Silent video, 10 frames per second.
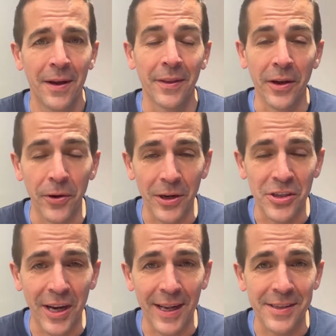The New York
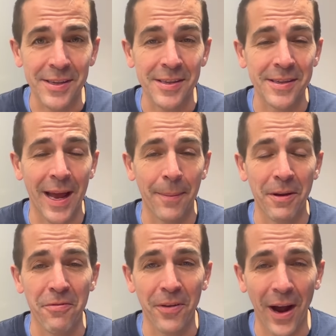Jets snap a
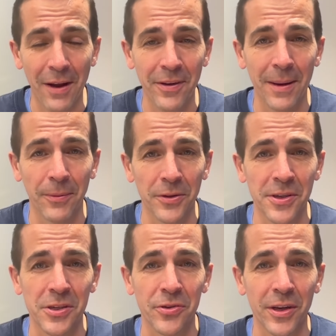5-game
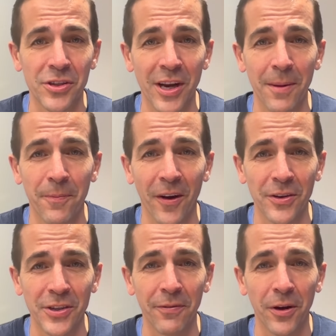losing streak.
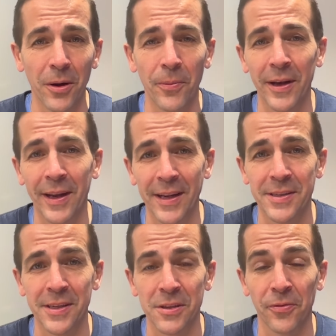Jeff Albrecht gets
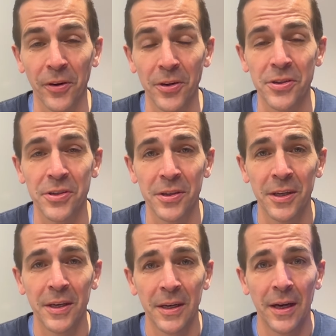his first
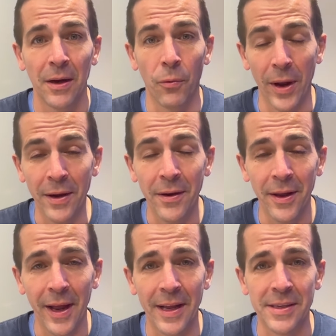win
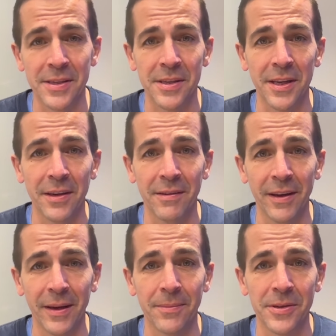as the
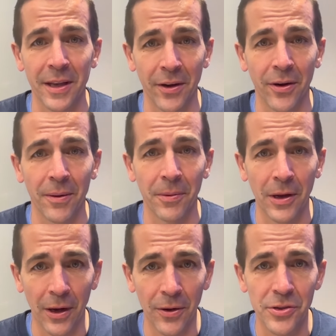team's interim
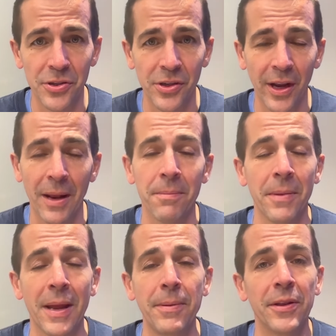coach, and
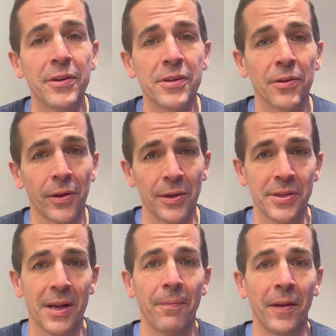maybe there's a little
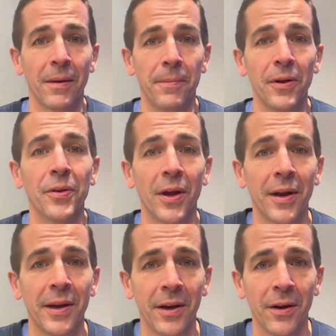something to build on
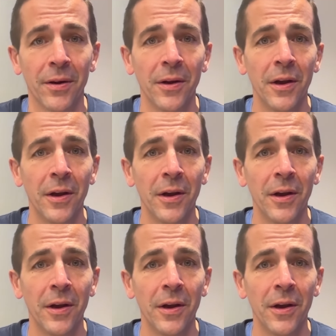here